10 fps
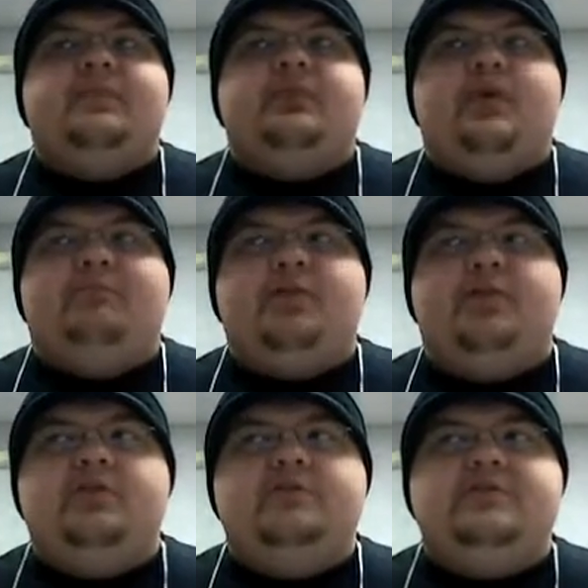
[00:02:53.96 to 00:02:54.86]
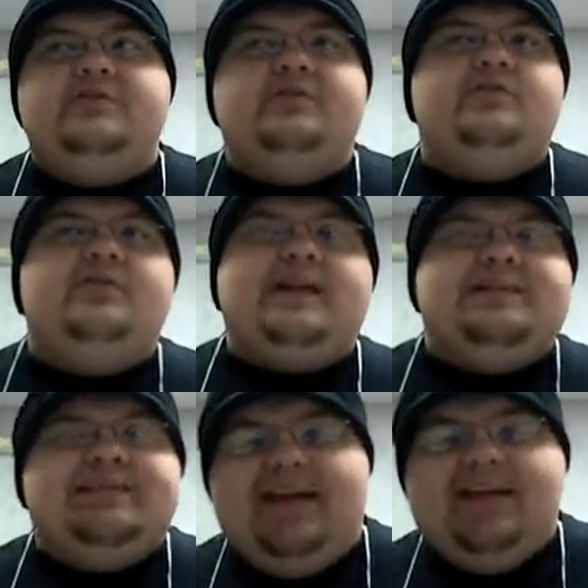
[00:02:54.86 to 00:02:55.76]
you know, produced
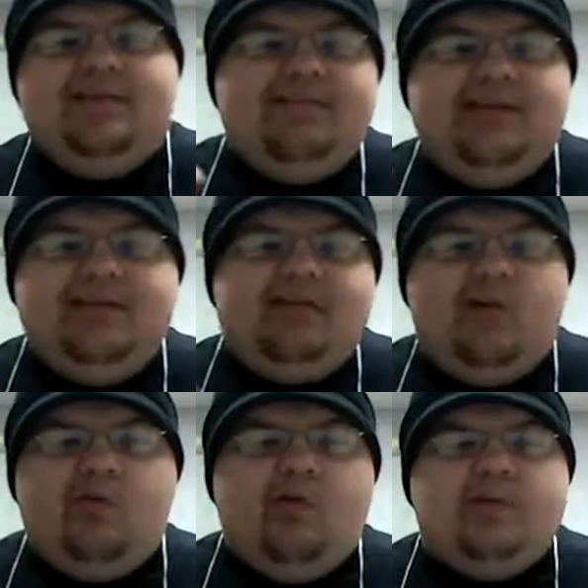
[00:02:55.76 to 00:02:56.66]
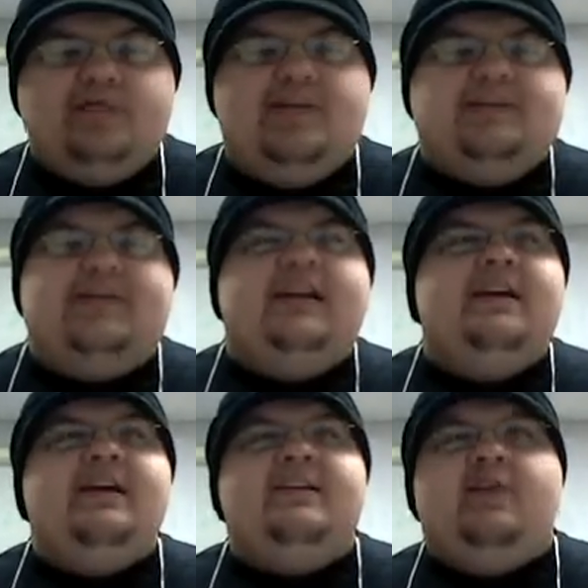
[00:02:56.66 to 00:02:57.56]
2010, you know, early 2010.
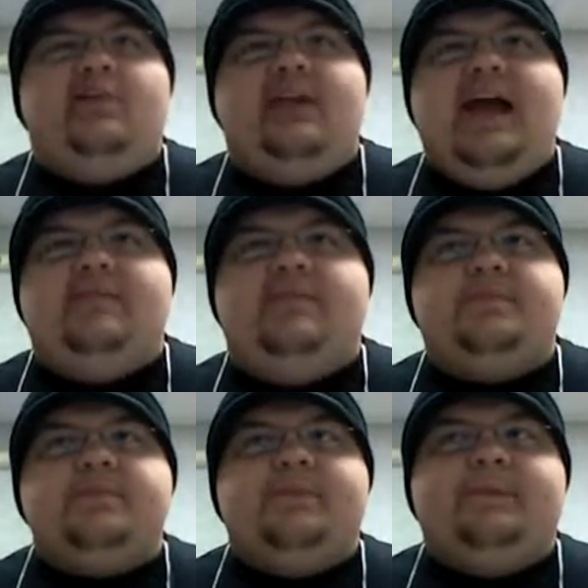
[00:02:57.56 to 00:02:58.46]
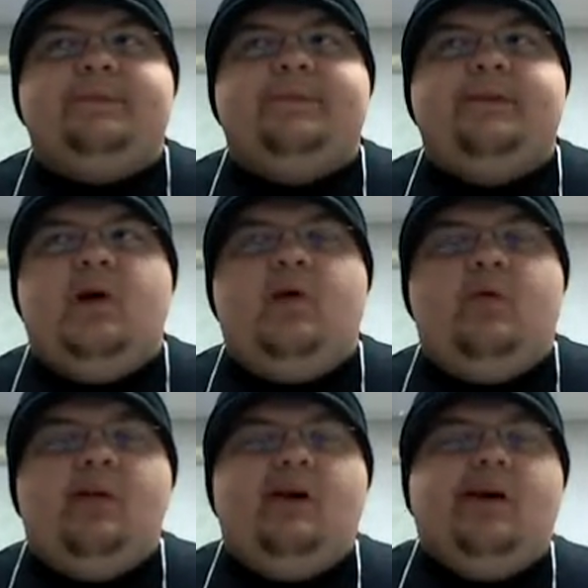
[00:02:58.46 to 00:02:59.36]
They really haven't, you
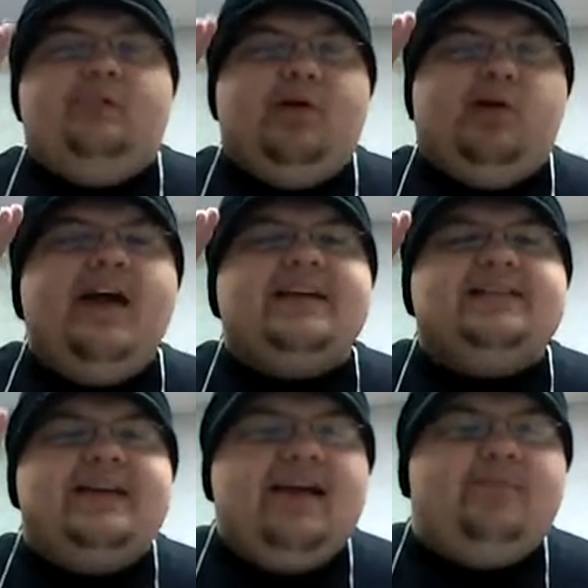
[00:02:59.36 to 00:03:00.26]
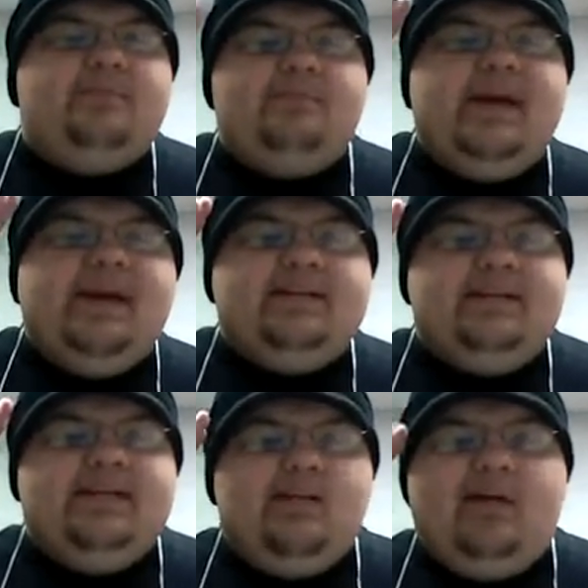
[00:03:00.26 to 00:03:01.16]
know, progressed. They haven't
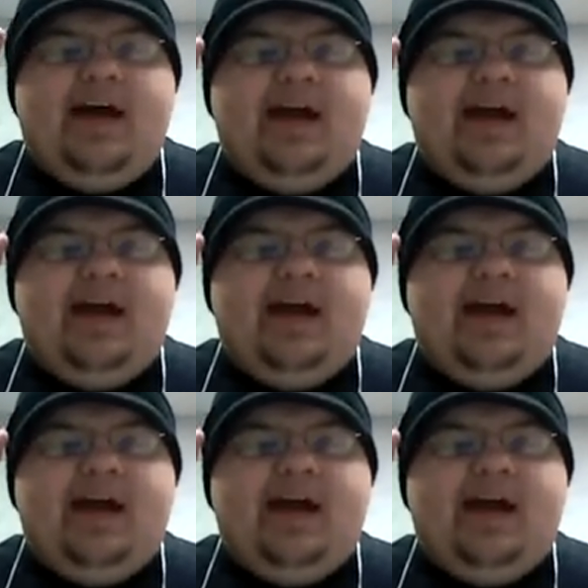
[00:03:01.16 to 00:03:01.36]
peaked, you know, and